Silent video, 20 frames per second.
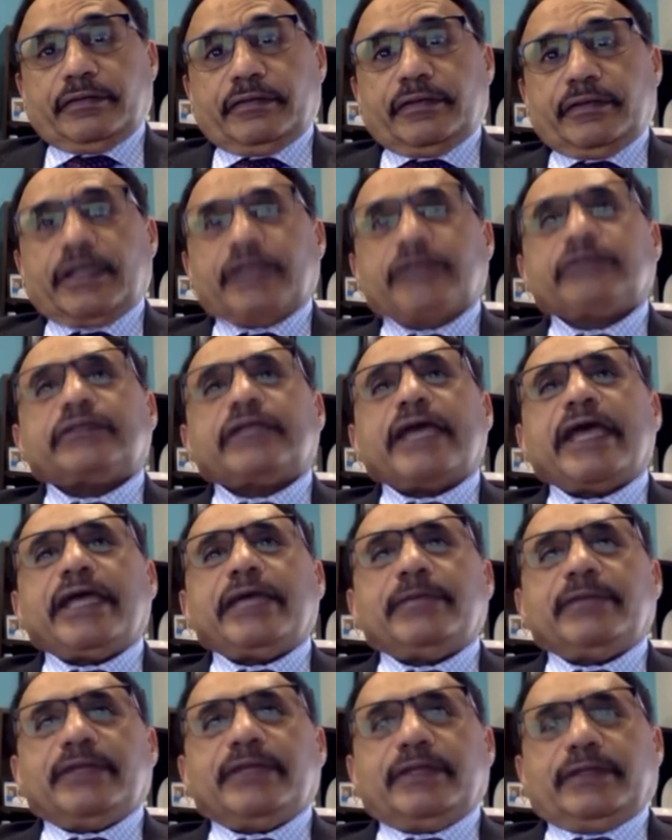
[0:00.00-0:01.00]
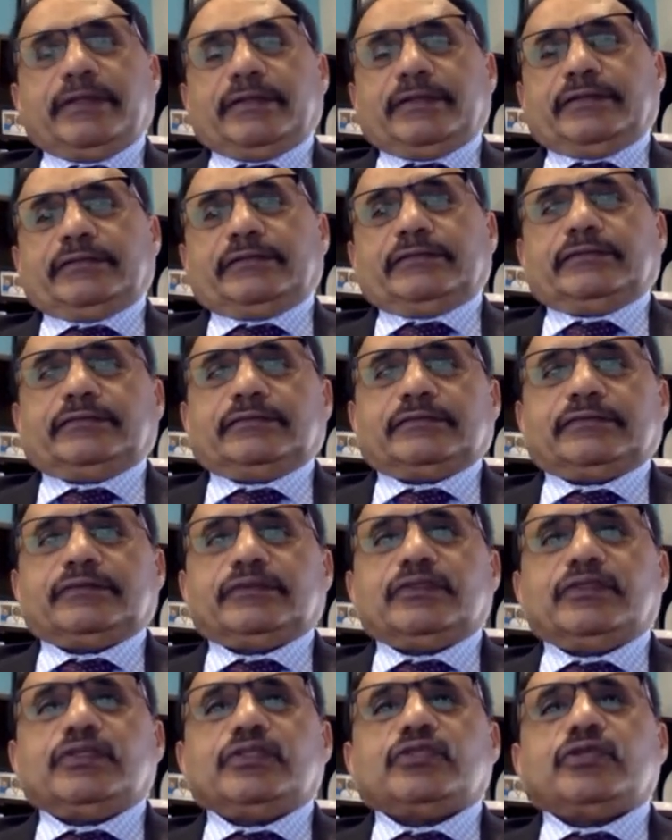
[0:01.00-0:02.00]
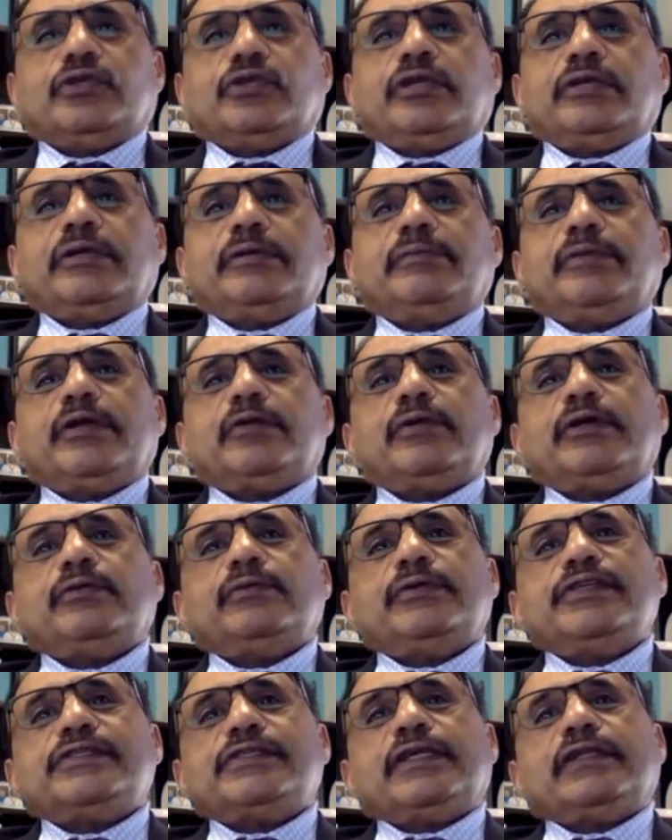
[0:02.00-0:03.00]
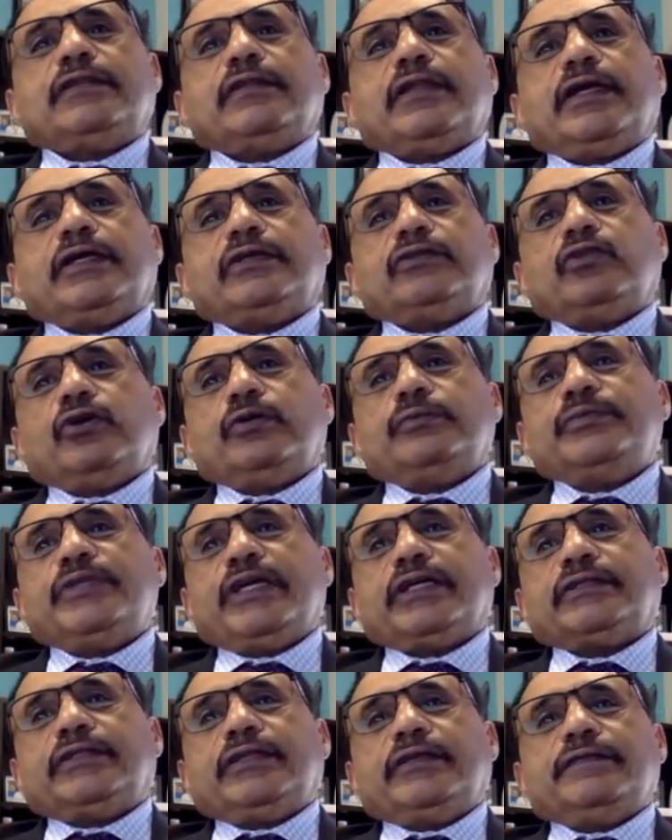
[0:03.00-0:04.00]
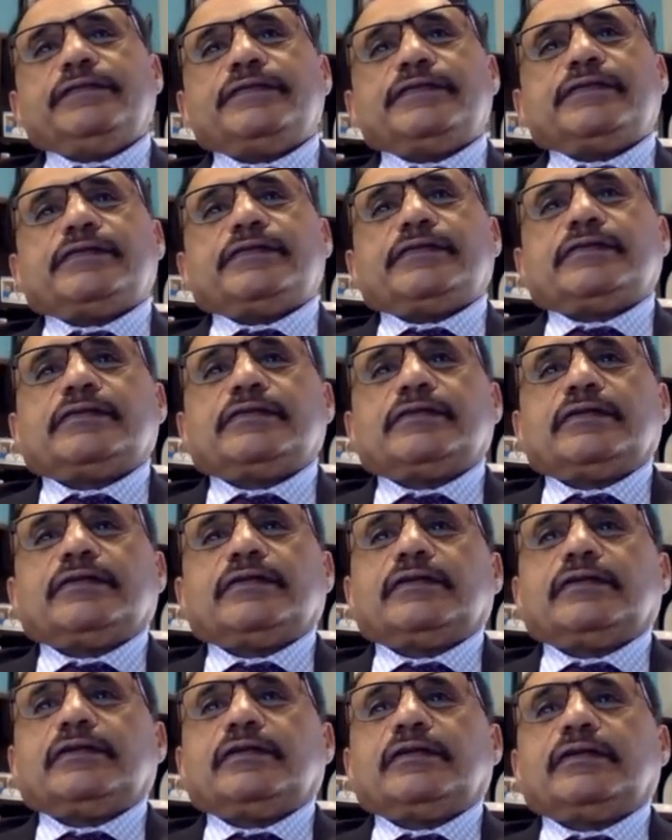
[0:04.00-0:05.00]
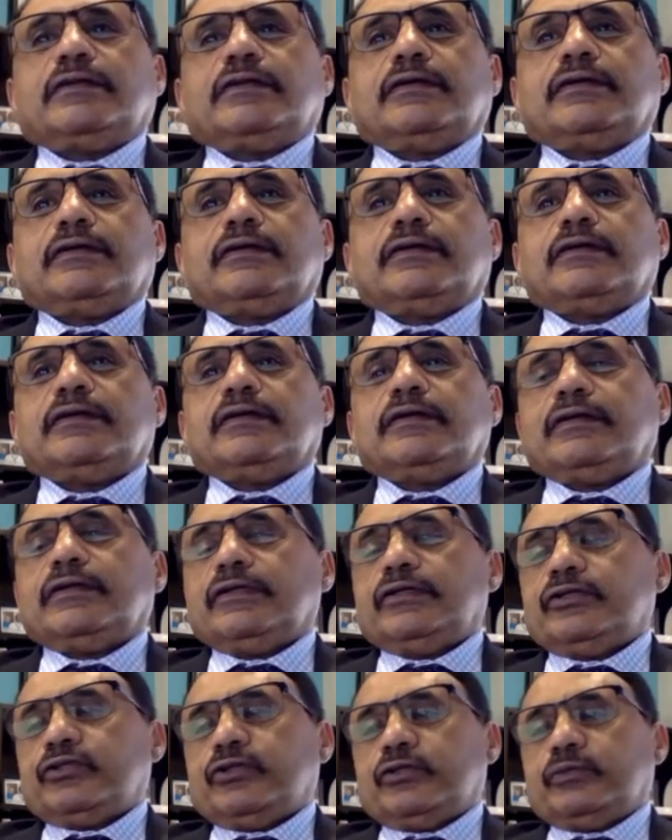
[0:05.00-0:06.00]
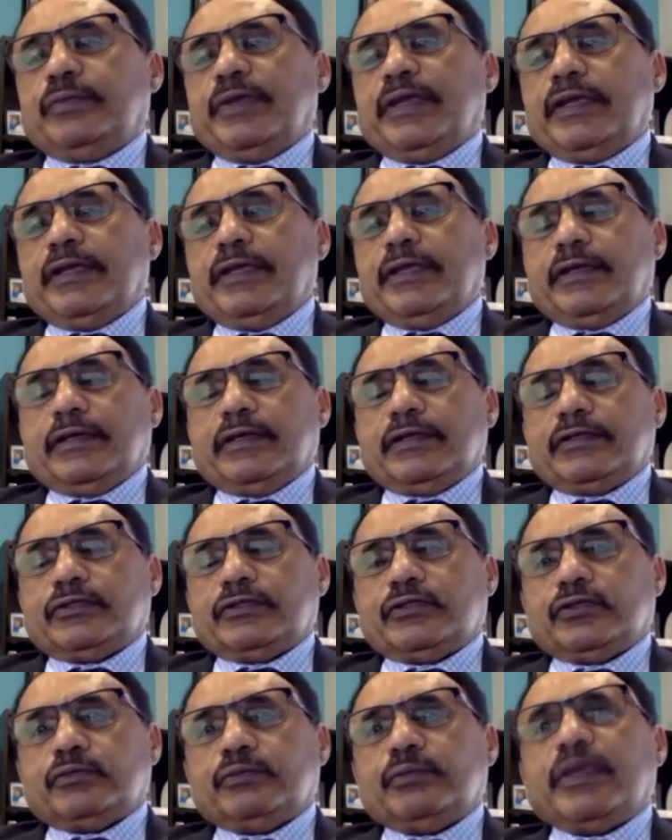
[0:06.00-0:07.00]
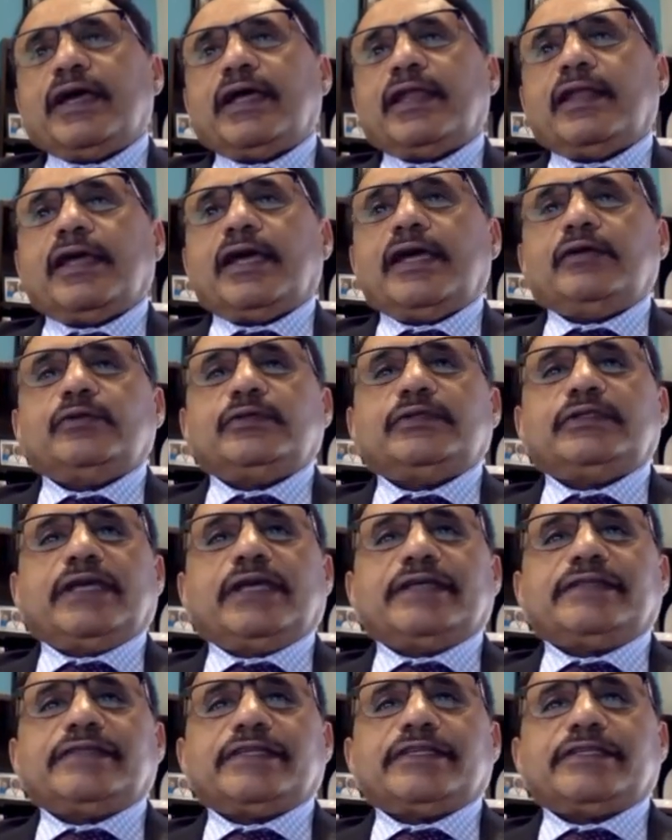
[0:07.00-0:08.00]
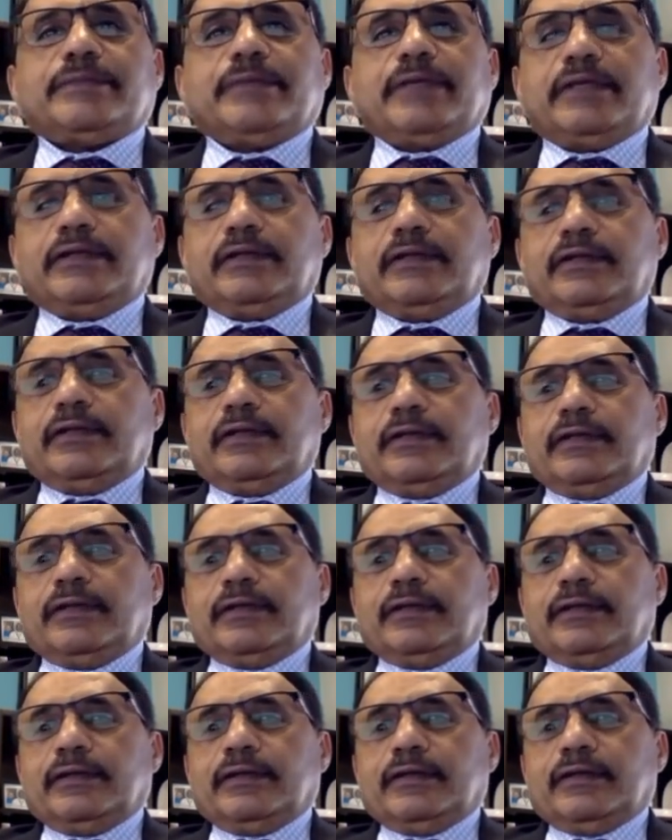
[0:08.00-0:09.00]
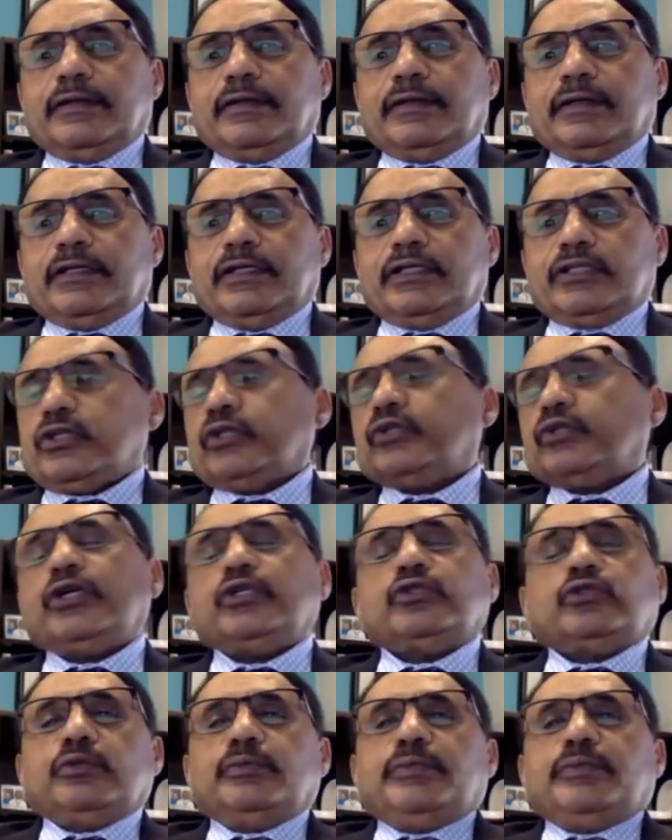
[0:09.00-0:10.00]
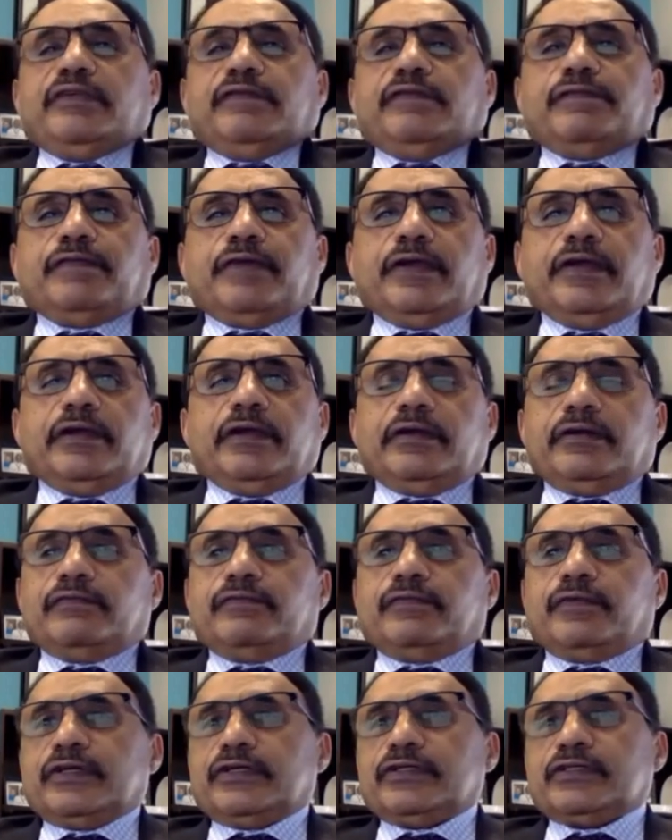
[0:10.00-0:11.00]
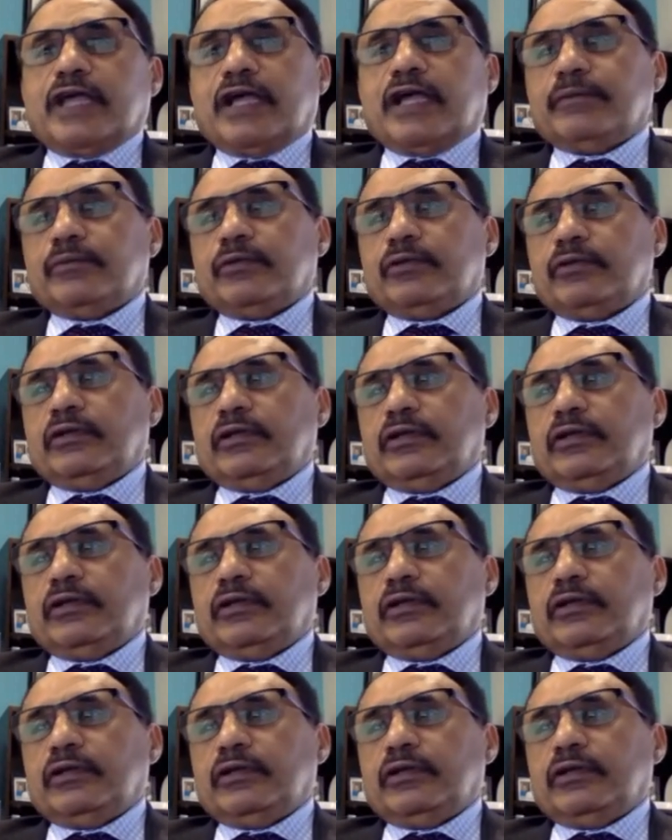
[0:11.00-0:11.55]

and timely. So you remember when we said like the objectives should be should be aligned with the assessment. It's not going to be fair, for example,